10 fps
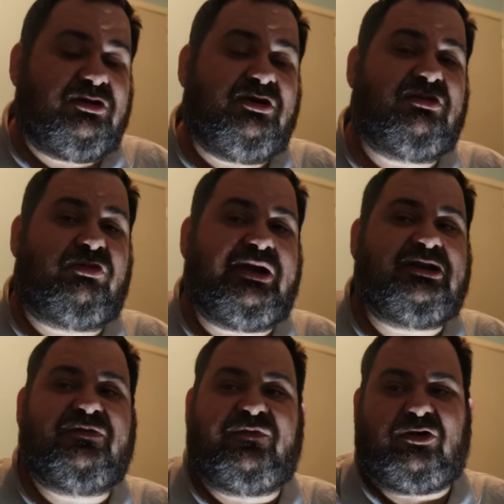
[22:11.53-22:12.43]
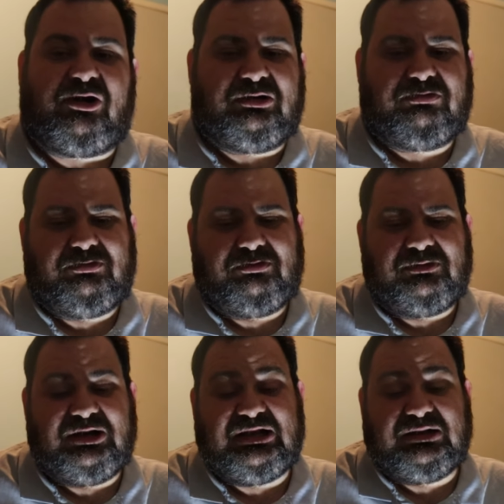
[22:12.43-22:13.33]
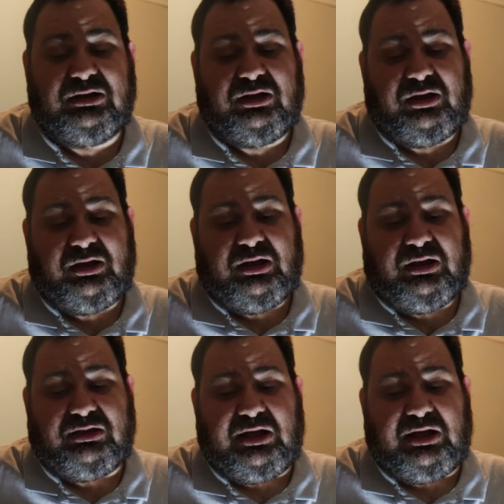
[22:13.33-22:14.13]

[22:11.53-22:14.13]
just reach for it.